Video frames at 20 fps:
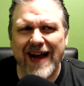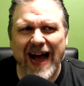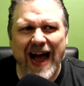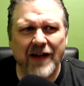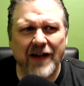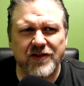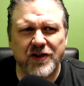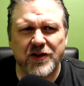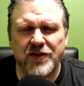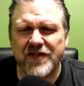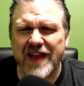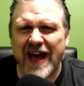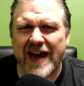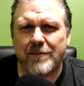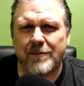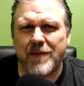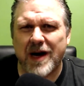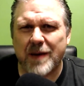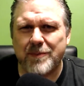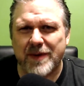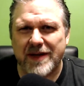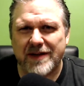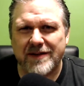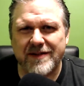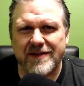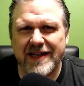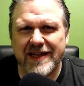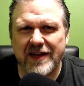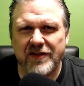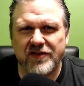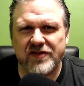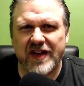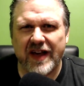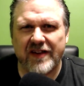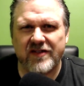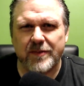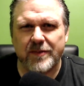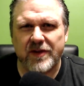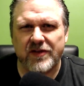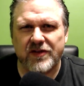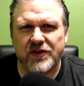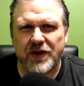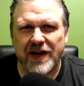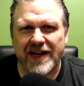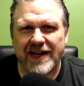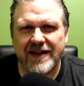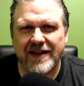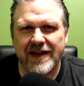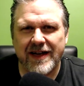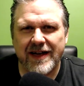Oscar's not a Muppet. He's Sesame Street.